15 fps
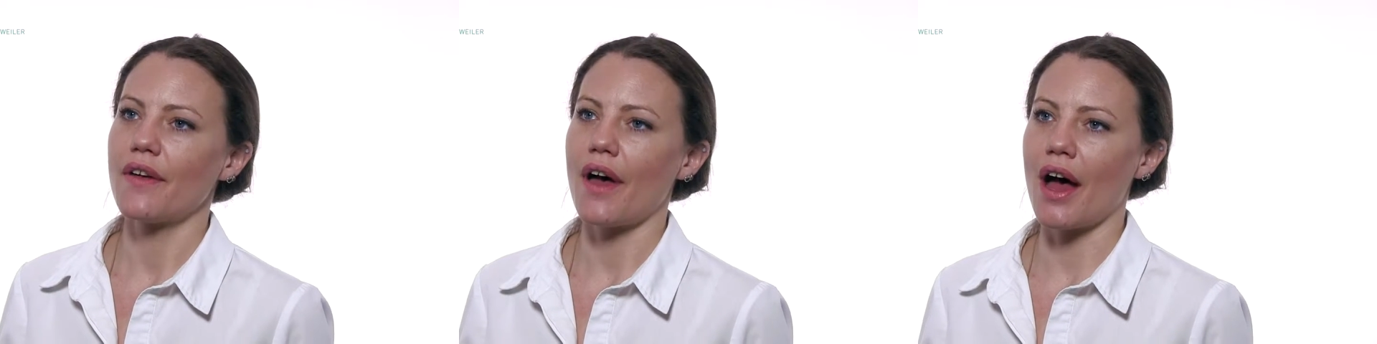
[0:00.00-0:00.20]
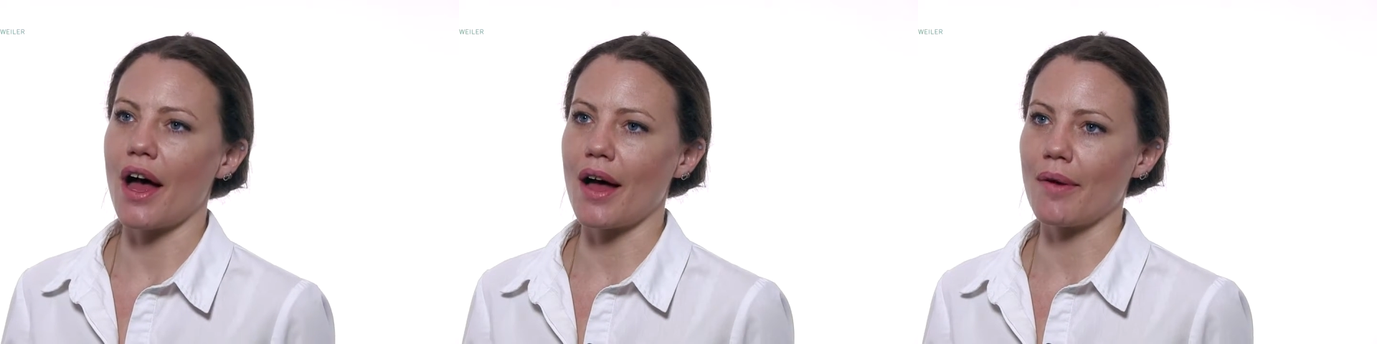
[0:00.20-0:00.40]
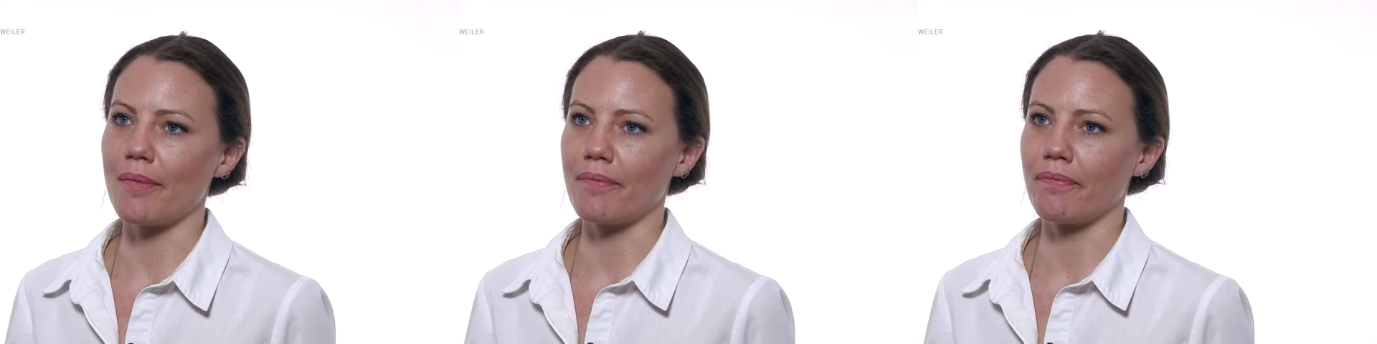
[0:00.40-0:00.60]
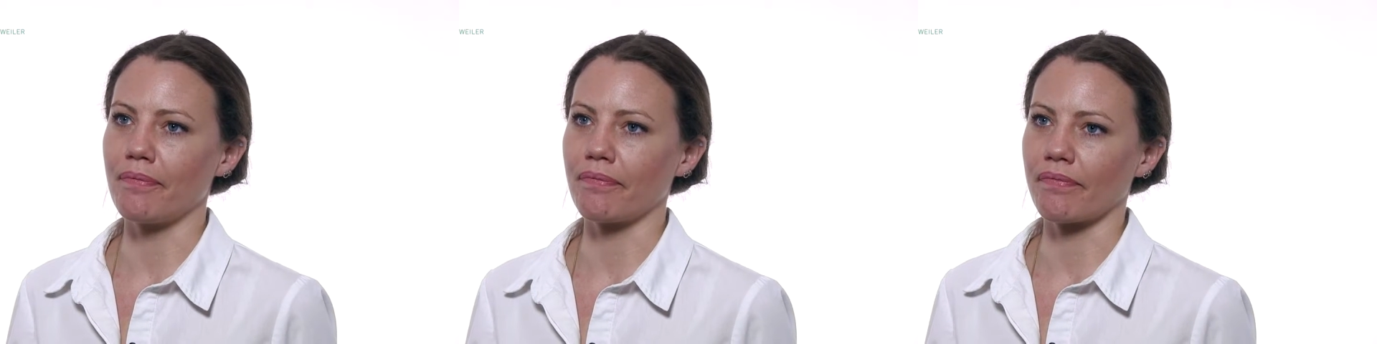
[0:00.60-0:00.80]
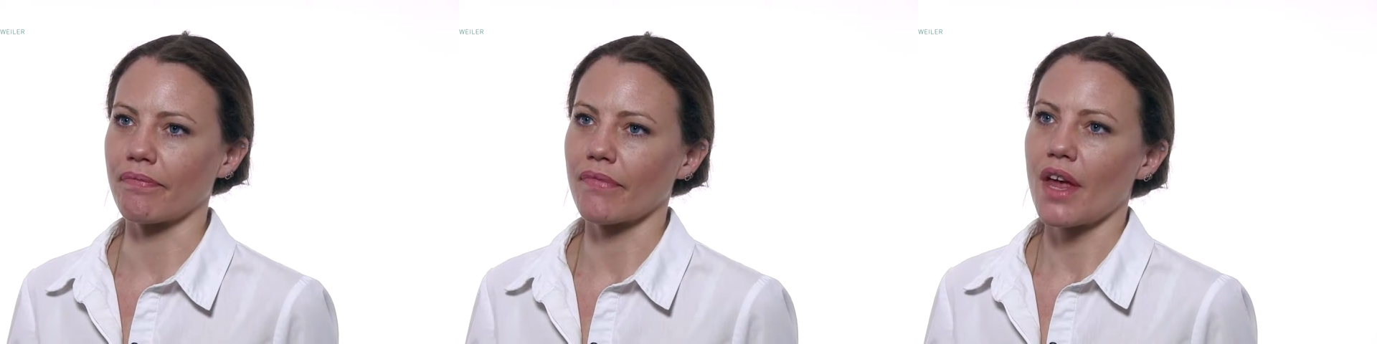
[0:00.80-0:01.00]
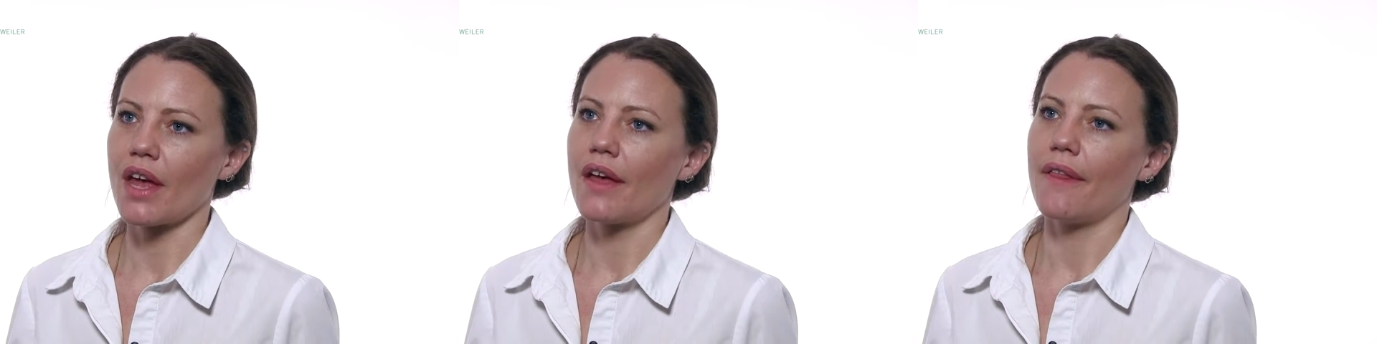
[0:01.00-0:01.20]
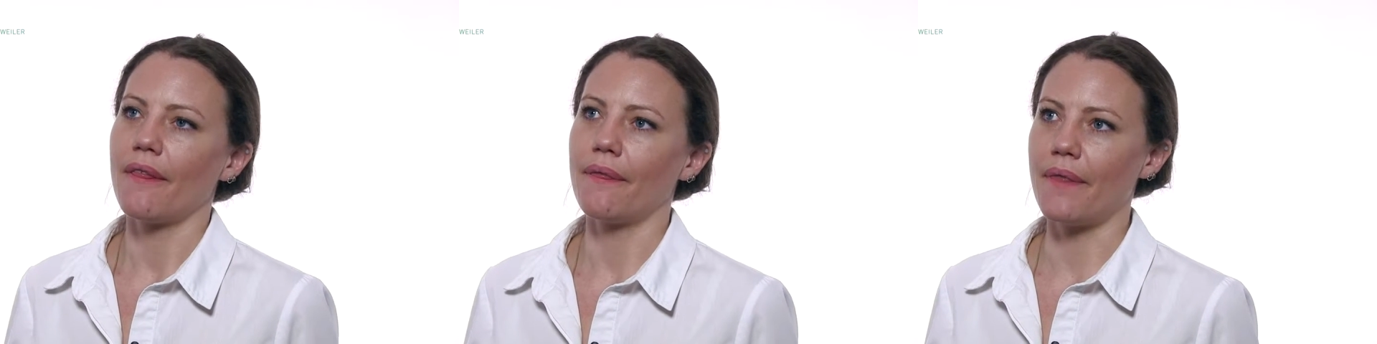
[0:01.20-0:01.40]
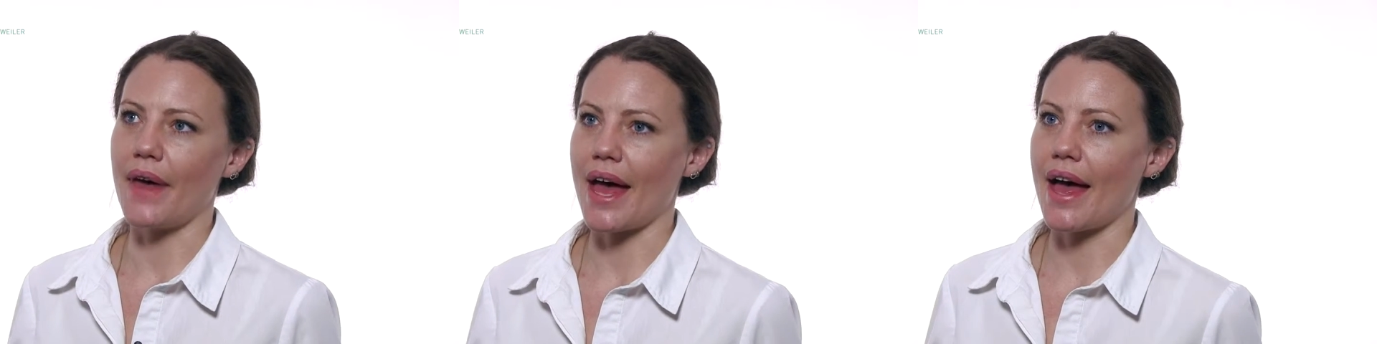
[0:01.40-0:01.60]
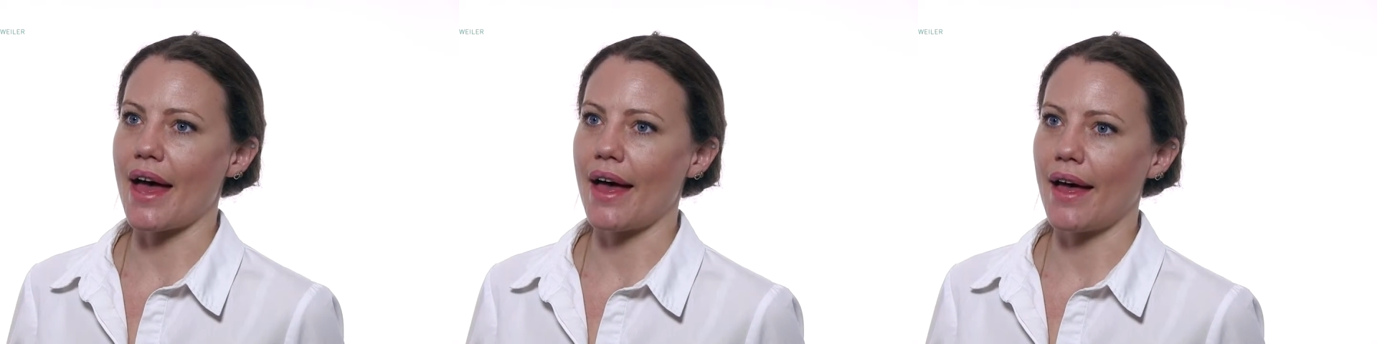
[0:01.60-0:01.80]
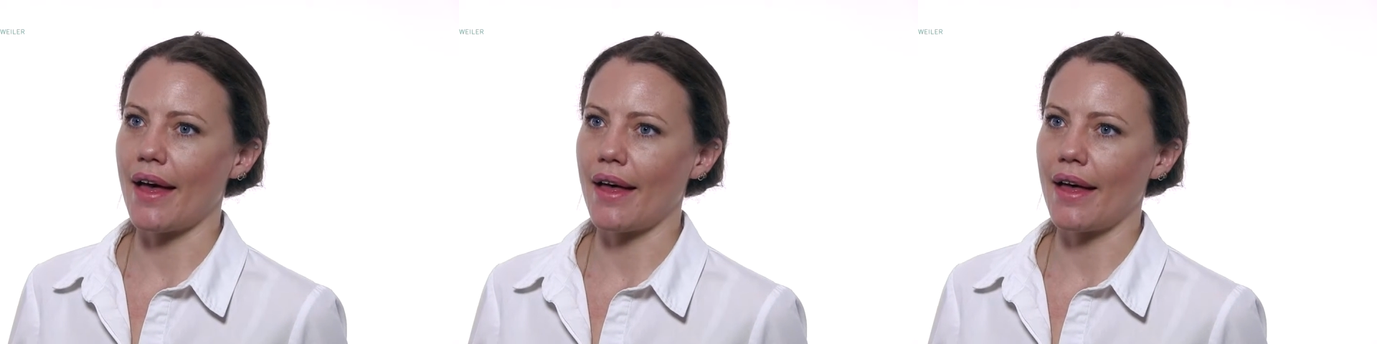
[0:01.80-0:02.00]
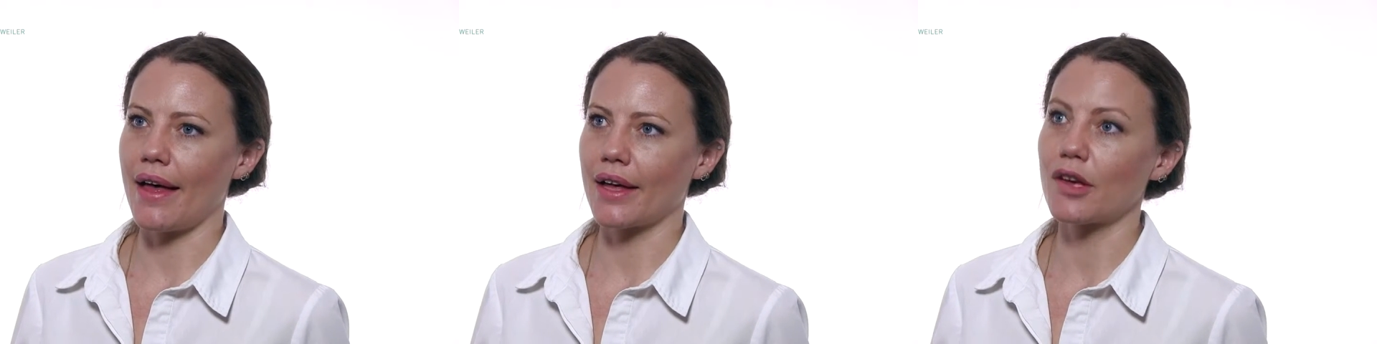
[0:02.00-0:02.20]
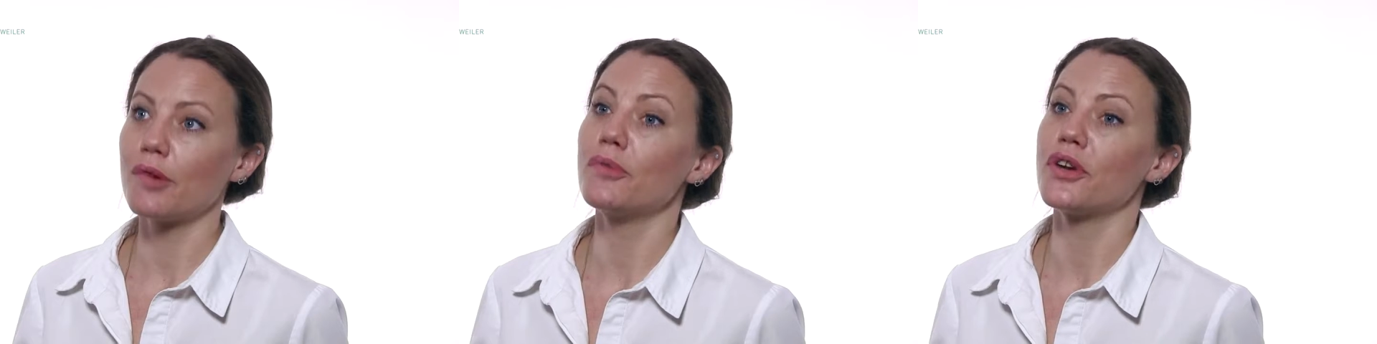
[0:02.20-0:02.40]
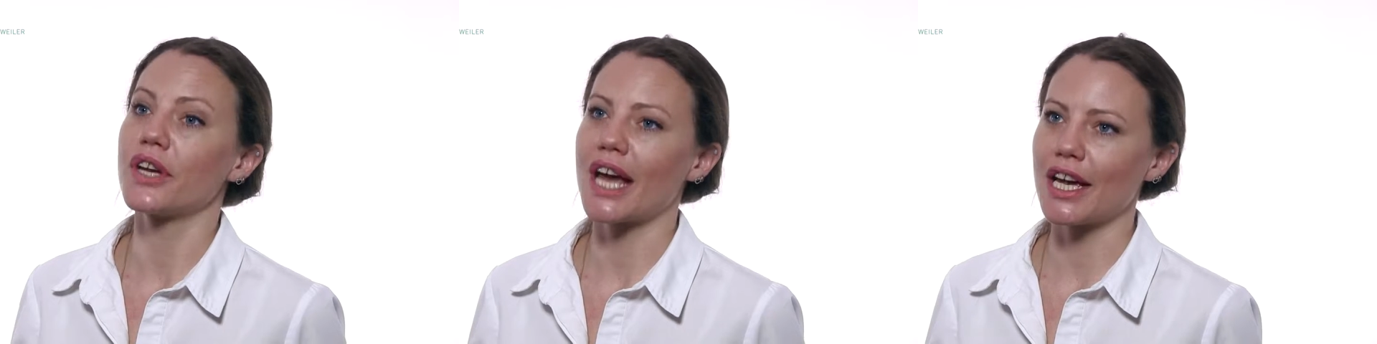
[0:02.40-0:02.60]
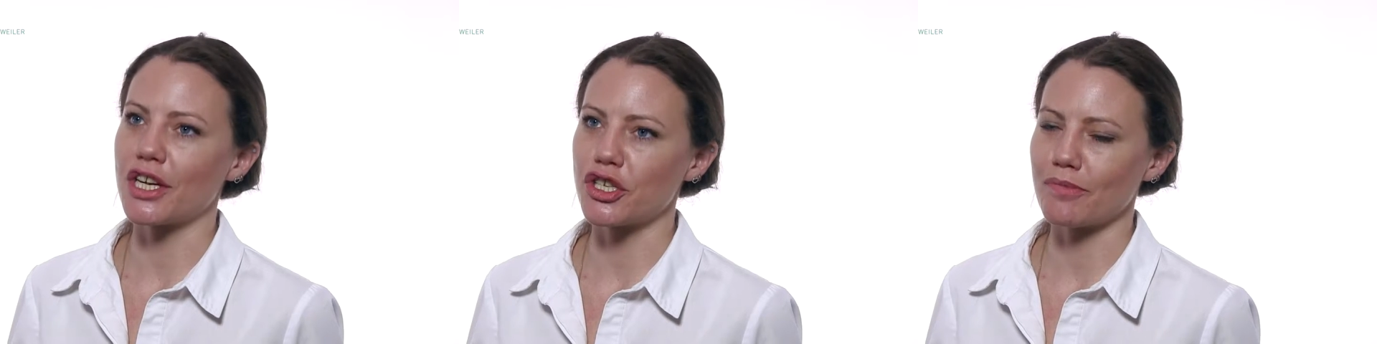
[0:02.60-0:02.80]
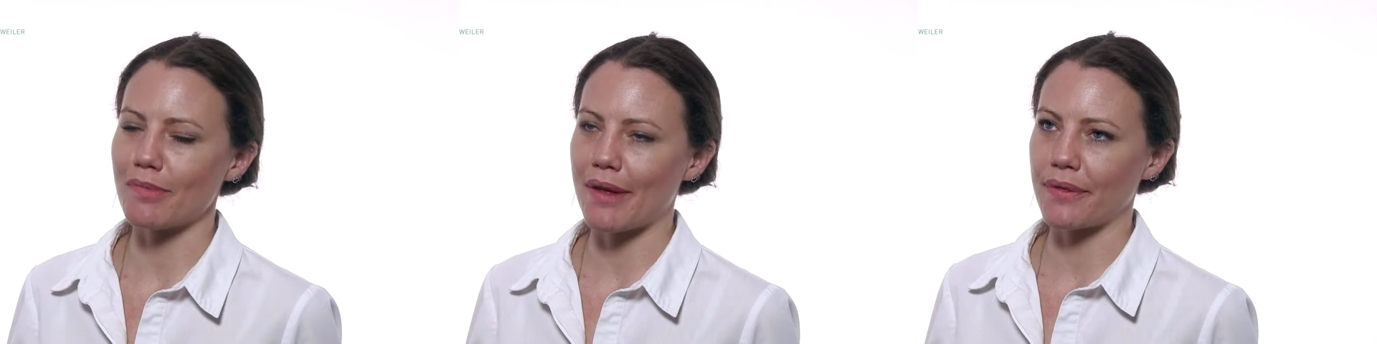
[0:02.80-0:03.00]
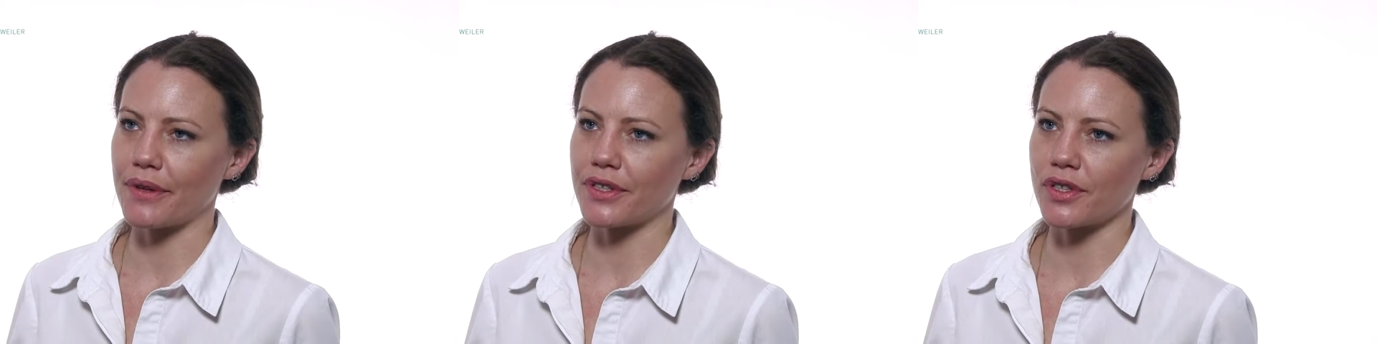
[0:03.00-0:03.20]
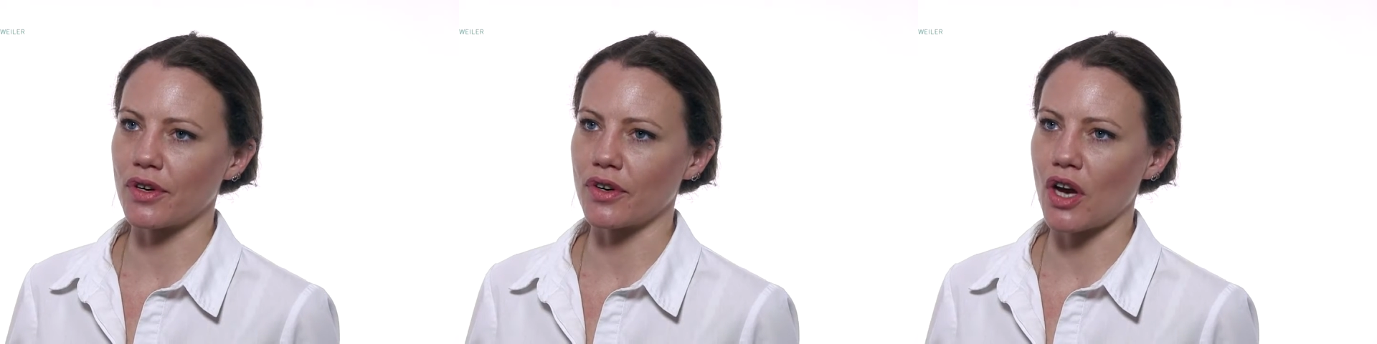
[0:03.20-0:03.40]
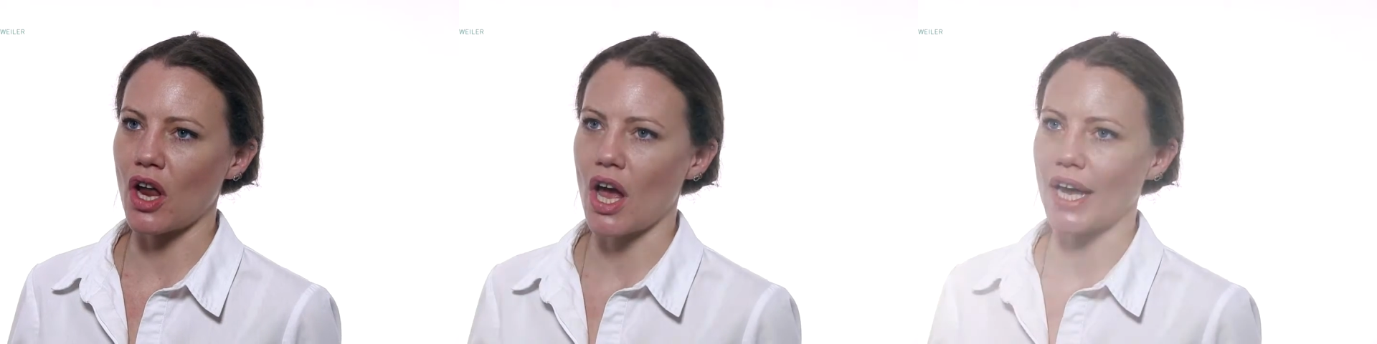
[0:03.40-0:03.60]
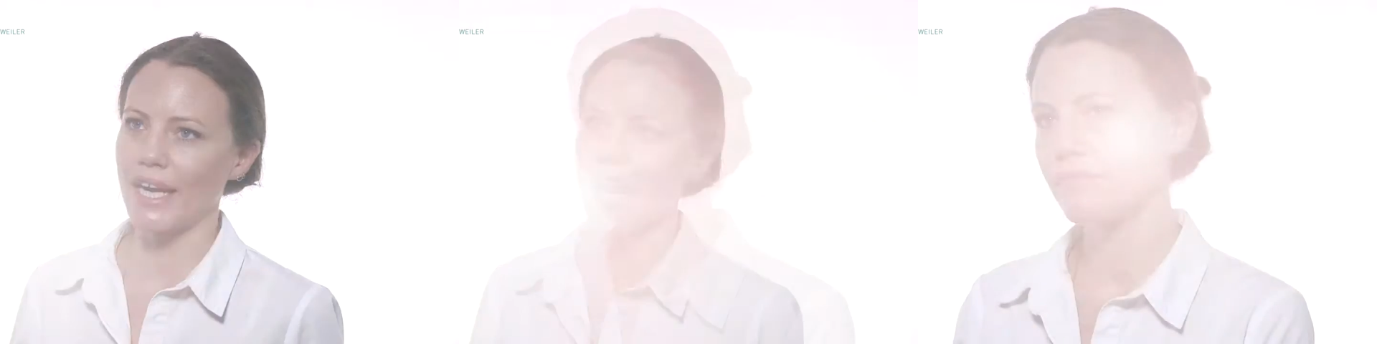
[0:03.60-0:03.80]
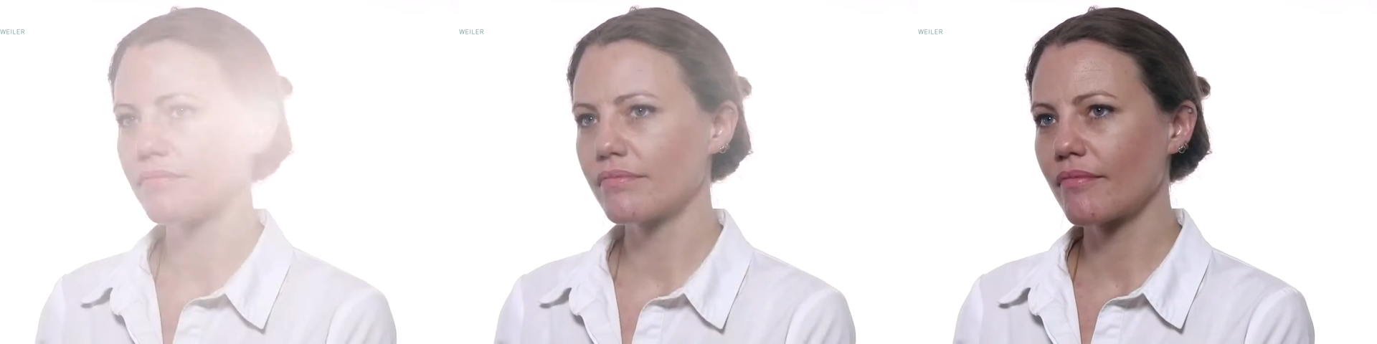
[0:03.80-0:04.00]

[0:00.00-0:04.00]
their communication methods online.